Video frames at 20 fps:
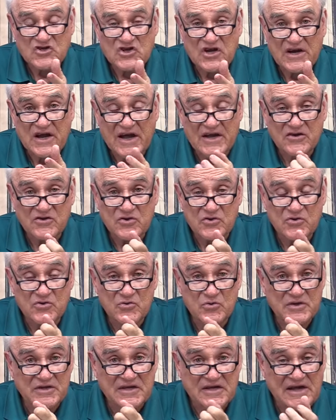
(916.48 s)
should I do
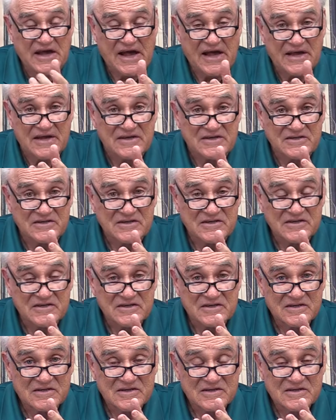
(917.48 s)
with gays?
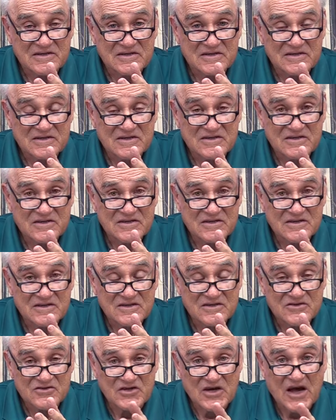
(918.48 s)

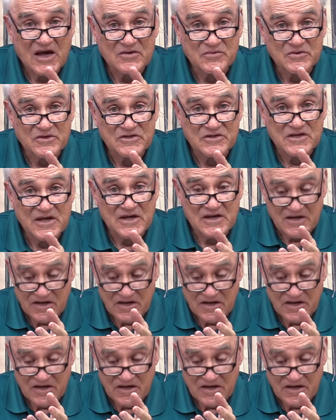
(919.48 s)
John would say,